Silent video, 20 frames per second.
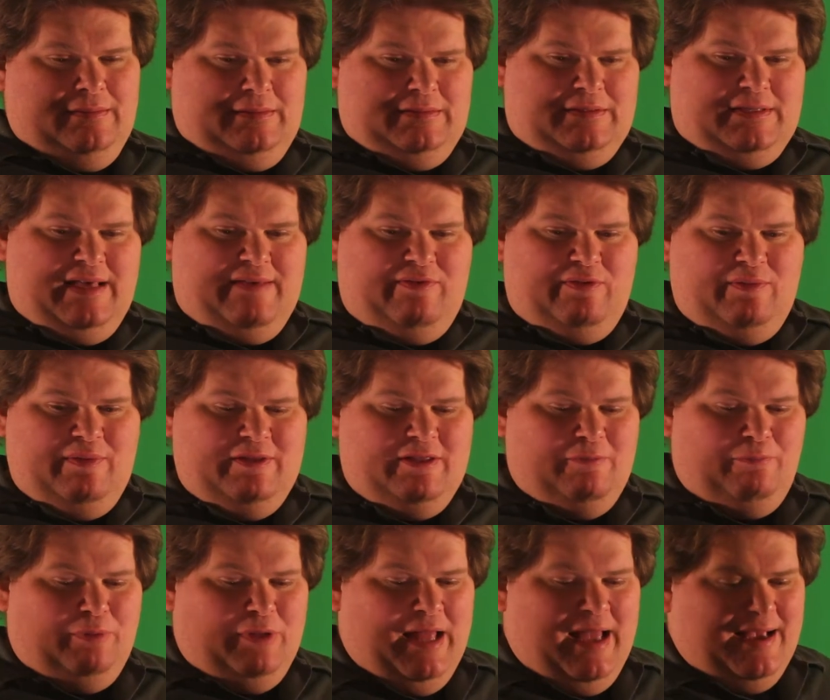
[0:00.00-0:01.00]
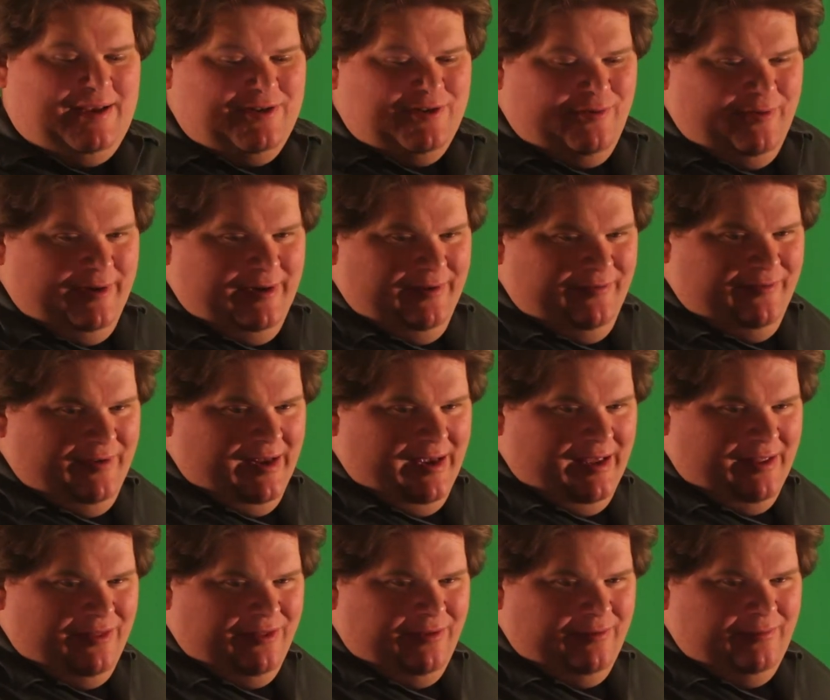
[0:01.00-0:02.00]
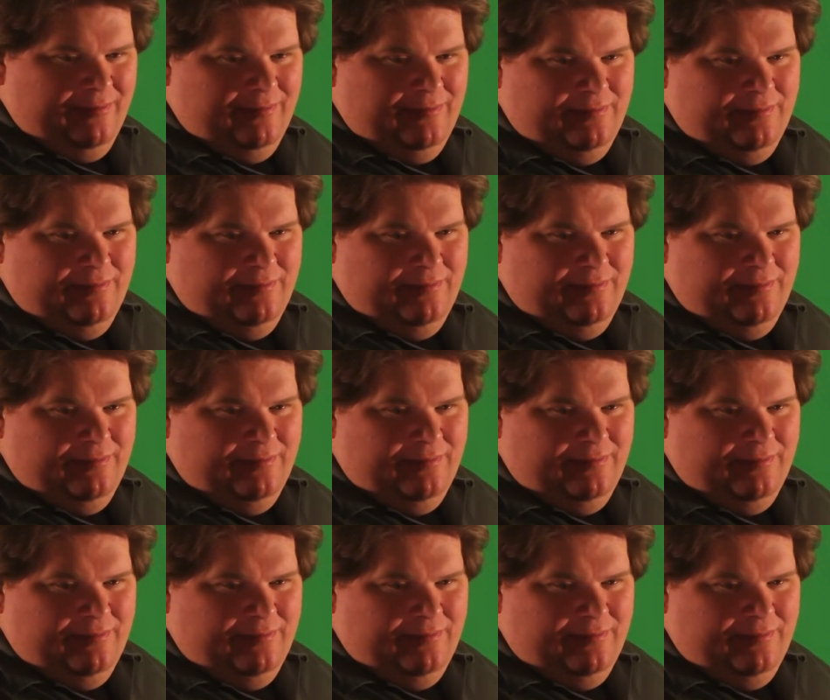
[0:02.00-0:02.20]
It's giving me the black screen of death.